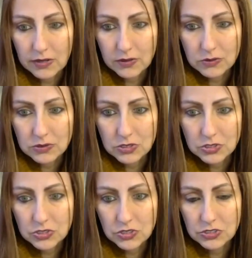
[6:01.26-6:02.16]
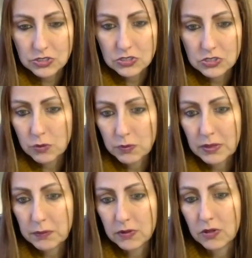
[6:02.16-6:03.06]
those concerns. And so
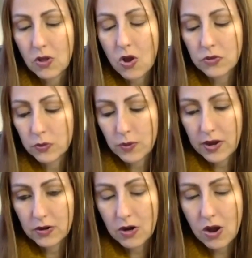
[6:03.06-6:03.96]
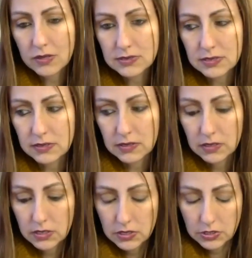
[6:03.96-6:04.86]
people along the way are constantly,
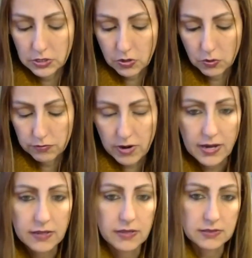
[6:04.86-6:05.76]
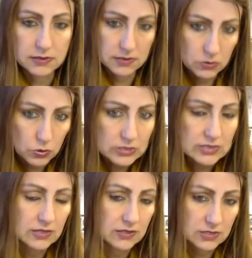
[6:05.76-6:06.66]
fighting this, and we're
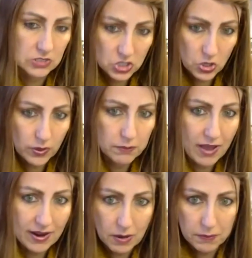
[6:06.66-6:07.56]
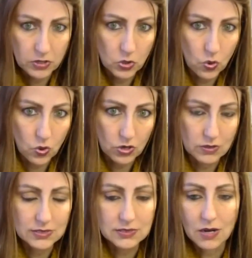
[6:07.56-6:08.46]
seeing this showing back up in court, and
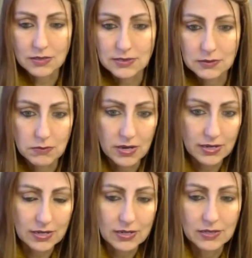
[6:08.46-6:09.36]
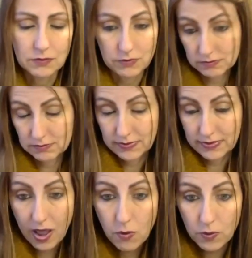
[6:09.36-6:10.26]
it's costing money
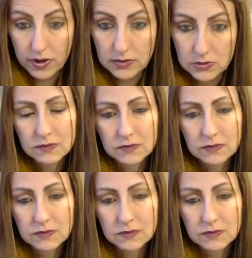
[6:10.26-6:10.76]
that way as well.